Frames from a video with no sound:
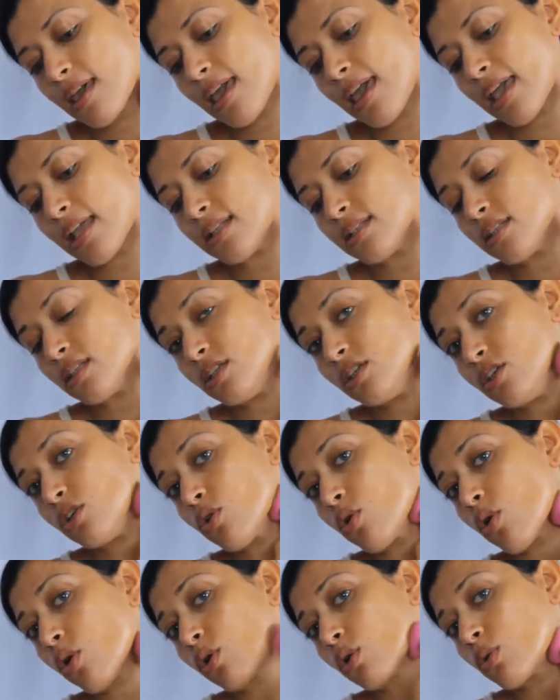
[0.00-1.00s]
And
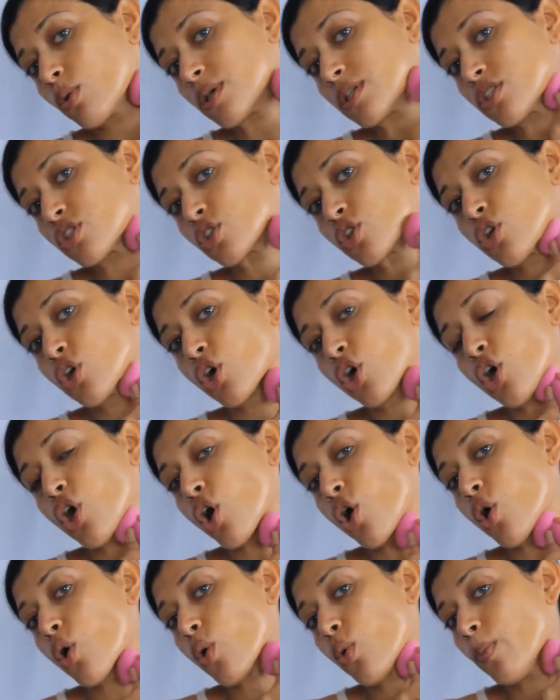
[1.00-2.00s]
you always
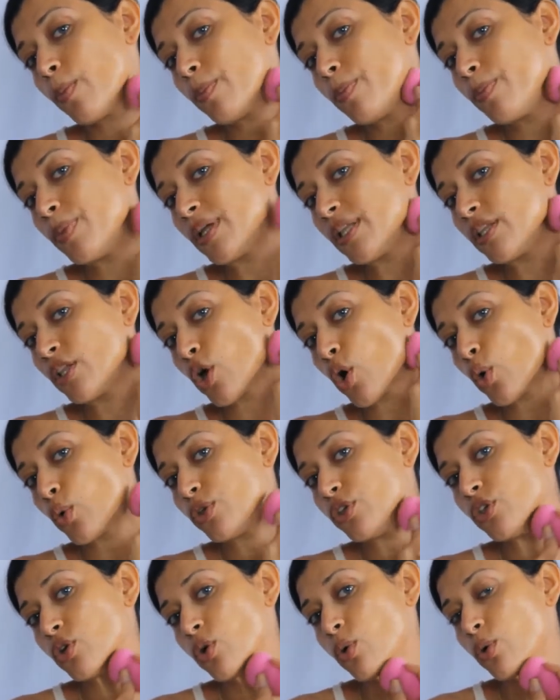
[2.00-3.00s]
go below
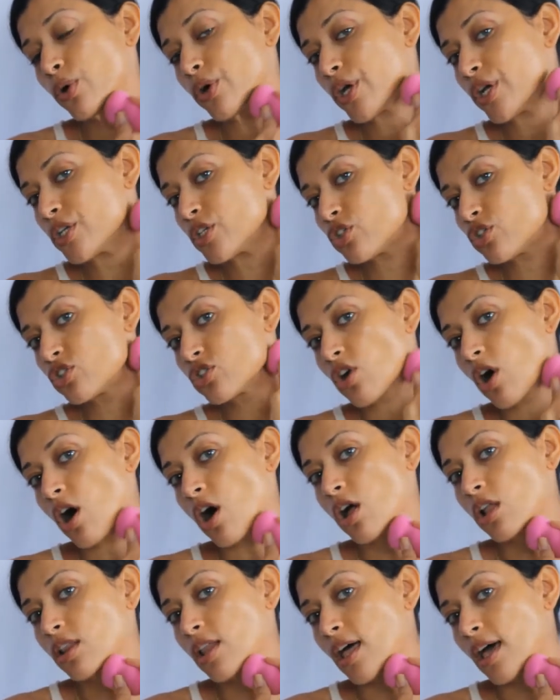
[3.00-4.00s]
your
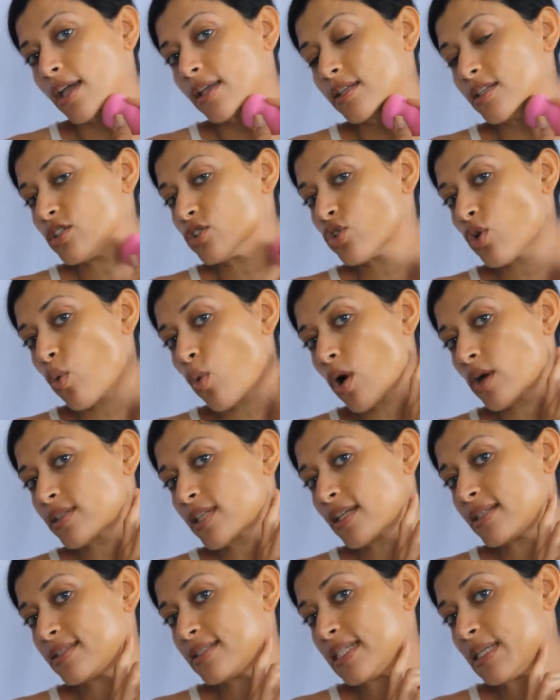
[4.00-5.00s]
jawline. You don't want
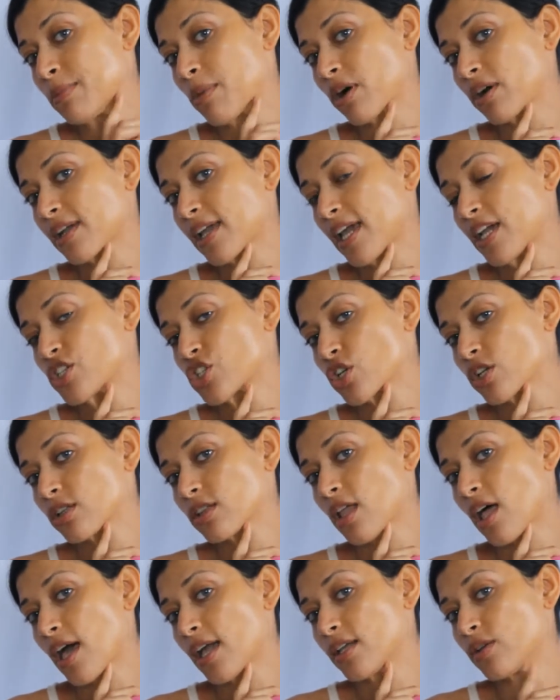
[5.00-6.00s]
a demarcation
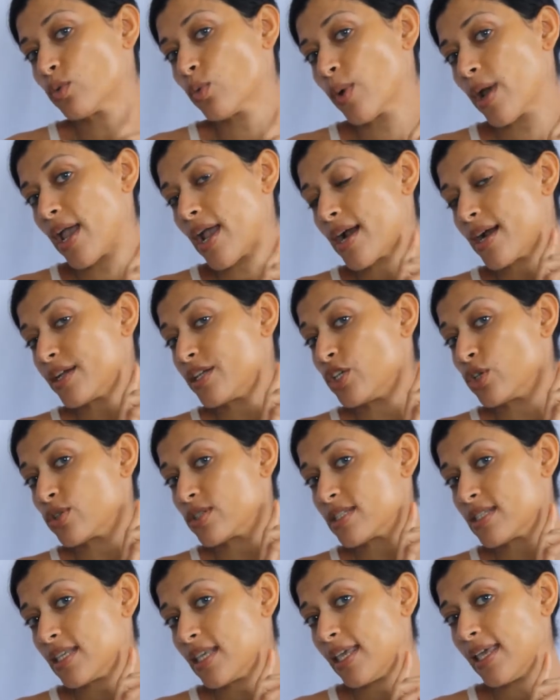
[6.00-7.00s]
line where you
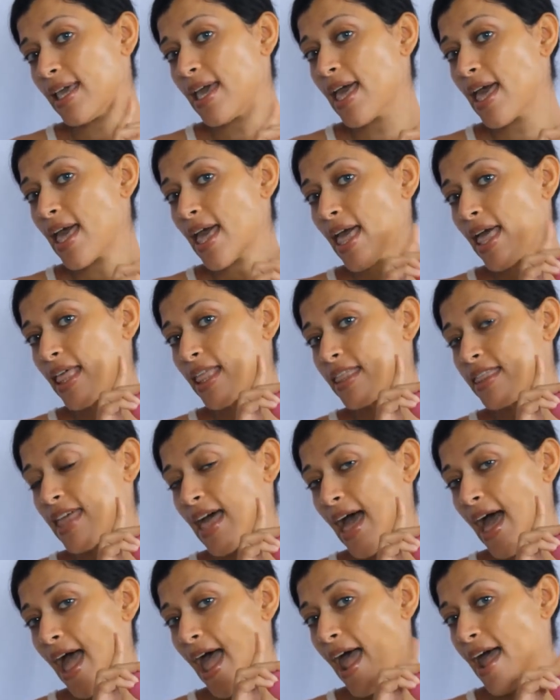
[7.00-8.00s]
see
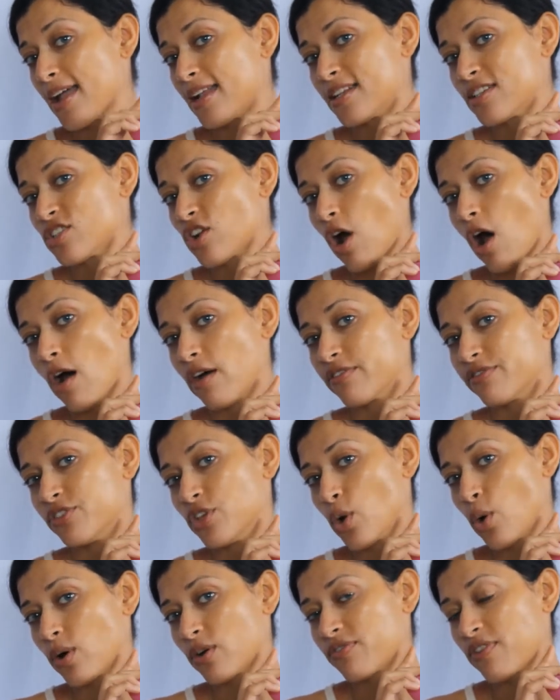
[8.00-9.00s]
the end of
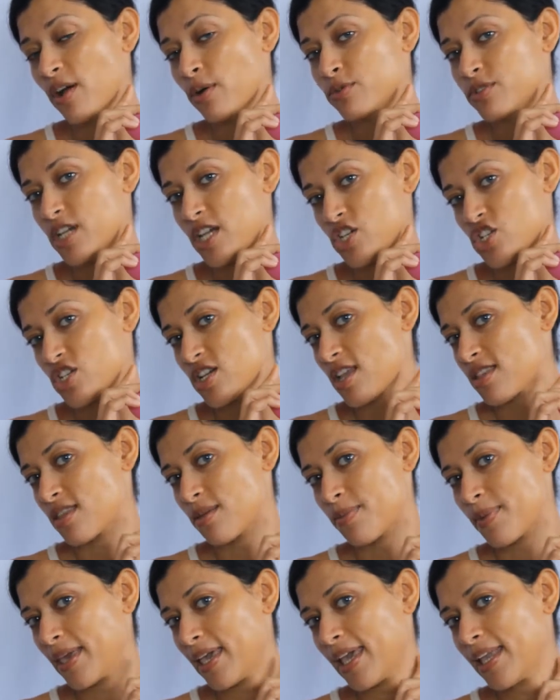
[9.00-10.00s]
your foundation at the
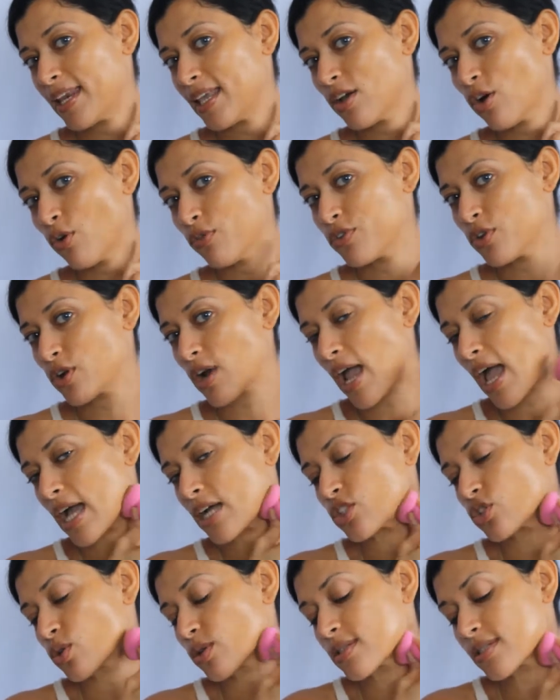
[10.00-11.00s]
beginning of your
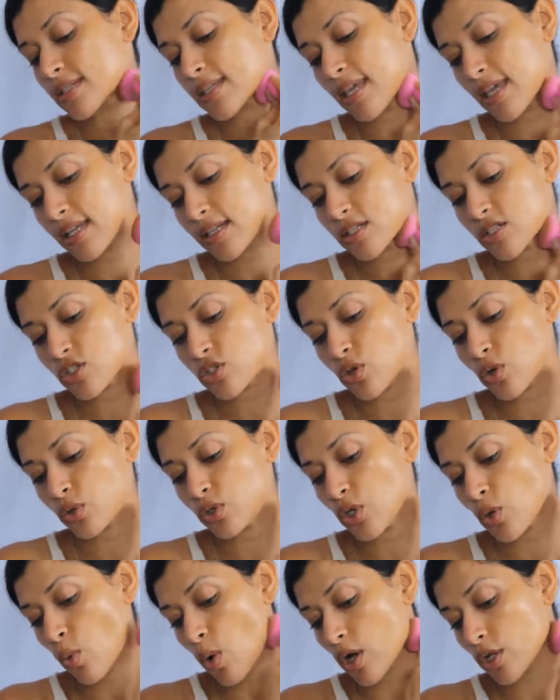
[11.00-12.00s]
actual skin. So
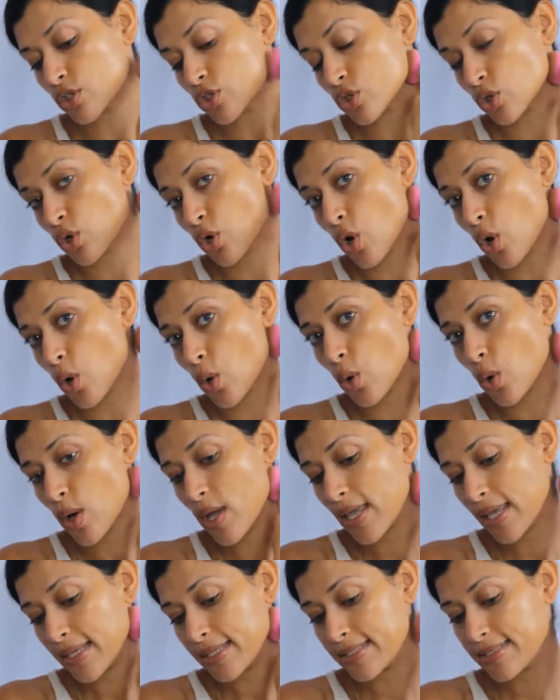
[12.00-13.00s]
you want to go
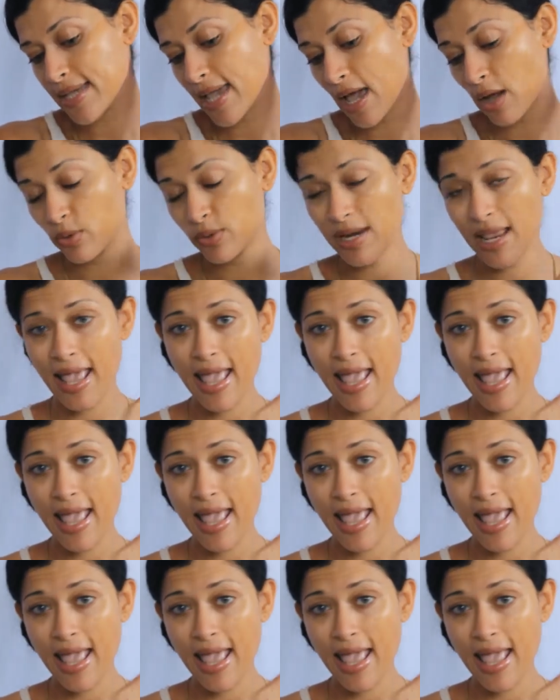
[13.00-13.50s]
down.